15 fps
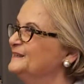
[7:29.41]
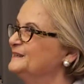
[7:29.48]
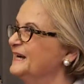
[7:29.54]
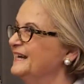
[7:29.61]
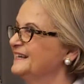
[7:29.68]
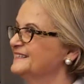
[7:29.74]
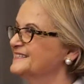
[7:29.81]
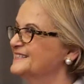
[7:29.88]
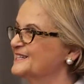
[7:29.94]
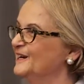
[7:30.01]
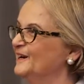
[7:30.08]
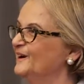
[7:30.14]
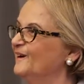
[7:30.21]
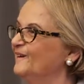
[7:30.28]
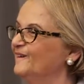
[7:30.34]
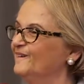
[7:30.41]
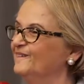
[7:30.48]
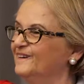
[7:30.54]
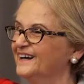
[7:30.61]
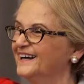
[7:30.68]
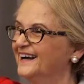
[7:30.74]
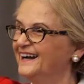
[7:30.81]
And so
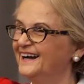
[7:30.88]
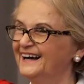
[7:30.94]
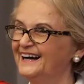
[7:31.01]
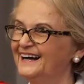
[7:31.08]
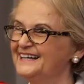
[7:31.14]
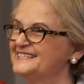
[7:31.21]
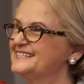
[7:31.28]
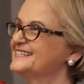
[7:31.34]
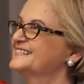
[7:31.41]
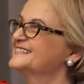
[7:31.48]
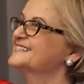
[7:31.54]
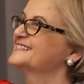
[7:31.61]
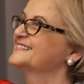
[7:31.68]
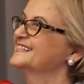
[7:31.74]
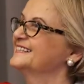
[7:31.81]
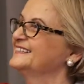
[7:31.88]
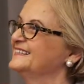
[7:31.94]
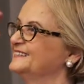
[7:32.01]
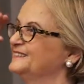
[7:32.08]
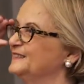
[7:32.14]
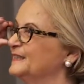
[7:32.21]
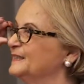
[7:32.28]
I just did
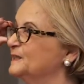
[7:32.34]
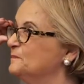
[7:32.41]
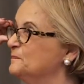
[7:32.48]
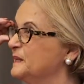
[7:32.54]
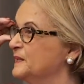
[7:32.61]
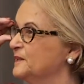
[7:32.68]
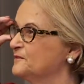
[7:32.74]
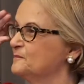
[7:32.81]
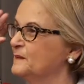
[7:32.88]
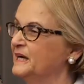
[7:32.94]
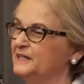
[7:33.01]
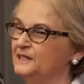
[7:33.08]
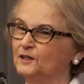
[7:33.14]
a little bit of my